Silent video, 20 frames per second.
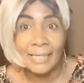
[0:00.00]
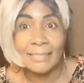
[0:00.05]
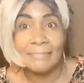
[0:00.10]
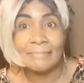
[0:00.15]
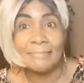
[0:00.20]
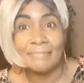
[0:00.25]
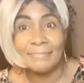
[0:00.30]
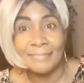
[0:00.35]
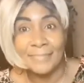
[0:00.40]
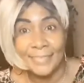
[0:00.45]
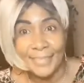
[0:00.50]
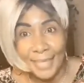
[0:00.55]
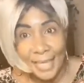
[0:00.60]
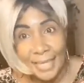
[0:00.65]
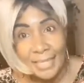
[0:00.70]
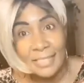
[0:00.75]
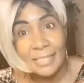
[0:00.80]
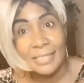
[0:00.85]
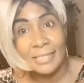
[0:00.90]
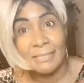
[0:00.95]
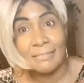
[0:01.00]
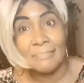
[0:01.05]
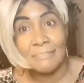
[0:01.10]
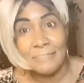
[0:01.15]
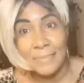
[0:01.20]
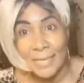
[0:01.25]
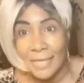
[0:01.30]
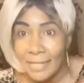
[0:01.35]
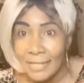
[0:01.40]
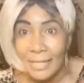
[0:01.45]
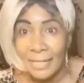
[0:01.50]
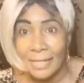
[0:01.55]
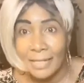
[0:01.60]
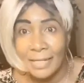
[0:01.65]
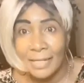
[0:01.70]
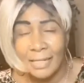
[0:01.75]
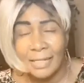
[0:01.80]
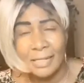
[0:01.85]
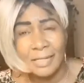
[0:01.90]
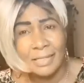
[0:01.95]
Yes, pina
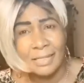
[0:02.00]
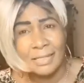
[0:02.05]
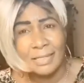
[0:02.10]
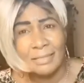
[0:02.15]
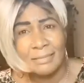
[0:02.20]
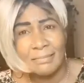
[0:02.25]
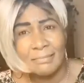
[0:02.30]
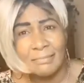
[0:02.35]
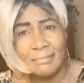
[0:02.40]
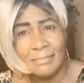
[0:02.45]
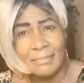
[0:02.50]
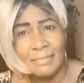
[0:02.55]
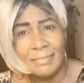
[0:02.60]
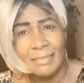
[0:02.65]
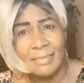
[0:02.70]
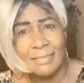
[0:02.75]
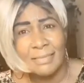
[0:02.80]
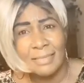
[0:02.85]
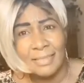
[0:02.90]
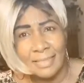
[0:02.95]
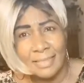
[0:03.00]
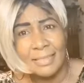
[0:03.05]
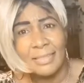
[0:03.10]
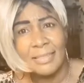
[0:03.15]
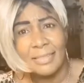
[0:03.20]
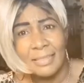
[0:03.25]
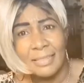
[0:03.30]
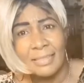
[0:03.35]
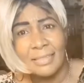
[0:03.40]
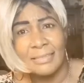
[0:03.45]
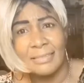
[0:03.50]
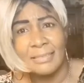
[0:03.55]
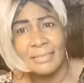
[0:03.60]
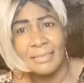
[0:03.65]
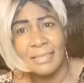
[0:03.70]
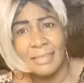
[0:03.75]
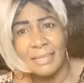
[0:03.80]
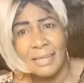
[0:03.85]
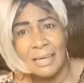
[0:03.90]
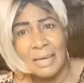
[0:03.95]
colada. Yeah.
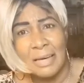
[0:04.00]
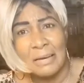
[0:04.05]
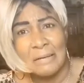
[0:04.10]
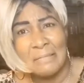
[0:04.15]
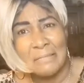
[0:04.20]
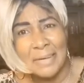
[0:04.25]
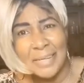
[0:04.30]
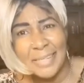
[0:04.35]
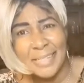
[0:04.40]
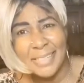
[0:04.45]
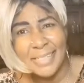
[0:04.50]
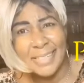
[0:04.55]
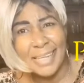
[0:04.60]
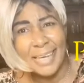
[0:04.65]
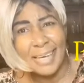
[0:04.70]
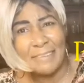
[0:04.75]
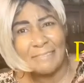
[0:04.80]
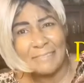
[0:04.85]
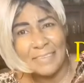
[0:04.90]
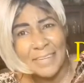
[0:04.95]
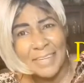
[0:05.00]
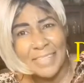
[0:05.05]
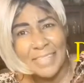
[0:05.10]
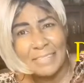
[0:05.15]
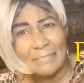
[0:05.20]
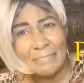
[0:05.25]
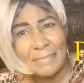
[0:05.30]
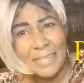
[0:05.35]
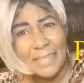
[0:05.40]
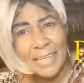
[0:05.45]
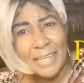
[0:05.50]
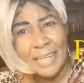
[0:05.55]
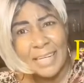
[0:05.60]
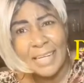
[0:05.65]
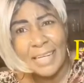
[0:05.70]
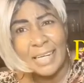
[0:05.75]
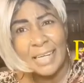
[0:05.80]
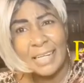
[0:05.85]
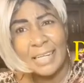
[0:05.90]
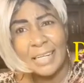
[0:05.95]
What you say, virgin pina
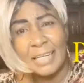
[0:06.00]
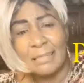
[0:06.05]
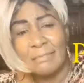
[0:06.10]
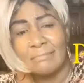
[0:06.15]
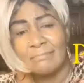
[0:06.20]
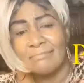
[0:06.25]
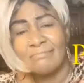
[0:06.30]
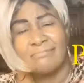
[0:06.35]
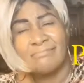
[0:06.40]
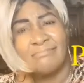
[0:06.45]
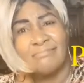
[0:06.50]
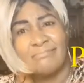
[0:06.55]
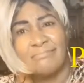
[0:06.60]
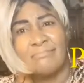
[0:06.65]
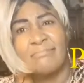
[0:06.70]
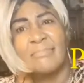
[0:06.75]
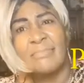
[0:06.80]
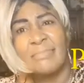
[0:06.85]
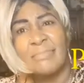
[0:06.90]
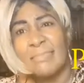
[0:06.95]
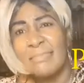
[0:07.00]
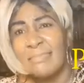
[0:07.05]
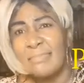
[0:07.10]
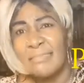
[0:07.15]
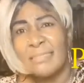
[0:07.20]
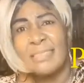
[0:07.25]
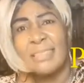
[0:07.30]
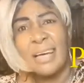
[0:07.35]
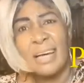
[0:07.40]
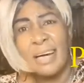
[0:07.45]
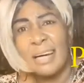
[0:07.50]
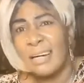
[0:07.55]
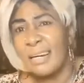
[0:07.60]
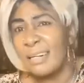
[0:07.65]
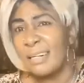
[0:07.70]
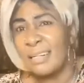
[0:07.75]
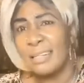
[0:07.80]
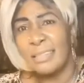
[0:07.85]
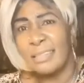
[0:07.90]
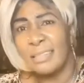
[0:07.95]
colada? No,
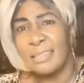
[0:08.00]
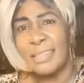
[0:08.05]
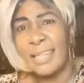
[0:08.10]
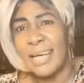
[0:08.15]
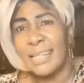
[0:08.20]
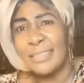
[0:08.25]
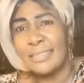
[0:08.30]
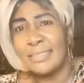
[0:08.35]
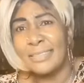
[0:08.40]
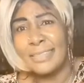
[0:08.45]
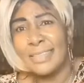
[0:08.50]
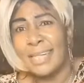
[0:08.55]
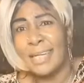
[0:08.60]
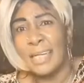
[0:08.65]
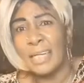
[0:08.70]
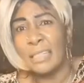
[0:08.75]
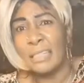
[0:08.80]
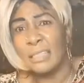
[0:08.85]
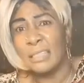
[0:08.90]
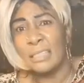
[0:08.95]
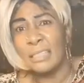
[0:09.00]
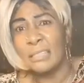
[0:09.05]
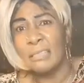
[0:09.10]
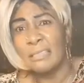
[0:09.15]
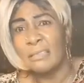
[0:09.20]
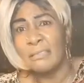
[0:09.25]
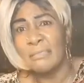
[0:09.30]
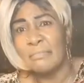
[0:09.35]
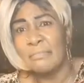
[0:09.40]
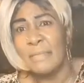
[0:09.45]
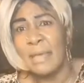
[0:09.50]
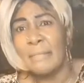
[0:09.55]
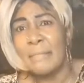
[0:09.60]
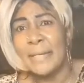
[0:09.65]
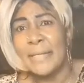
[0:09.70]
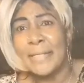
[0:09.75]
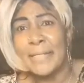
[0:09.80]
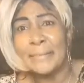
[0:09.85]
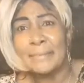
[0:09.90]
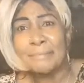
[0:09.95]
not tonight. I made the
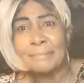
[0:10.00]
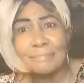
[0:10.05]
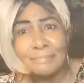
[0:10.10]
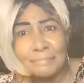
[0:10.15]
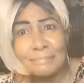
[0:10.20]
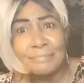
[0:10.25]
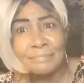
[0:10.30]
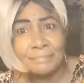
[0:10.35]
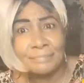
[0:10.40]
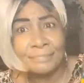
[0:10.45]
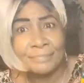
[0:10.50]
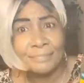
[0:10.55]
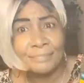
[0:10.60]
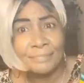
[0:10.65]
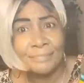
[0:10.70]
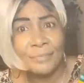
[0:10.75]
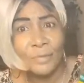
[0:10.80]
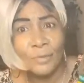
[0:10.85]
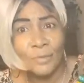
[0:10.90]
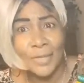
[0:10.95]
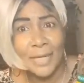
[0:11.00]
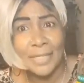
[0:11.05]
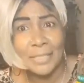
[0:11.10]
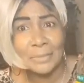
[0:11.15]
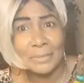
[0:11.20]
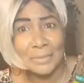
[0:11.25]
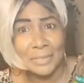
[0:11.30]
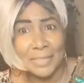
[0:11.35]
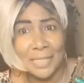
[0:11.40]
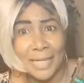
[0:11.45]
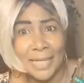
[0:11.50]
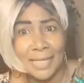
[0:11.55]
one tonight.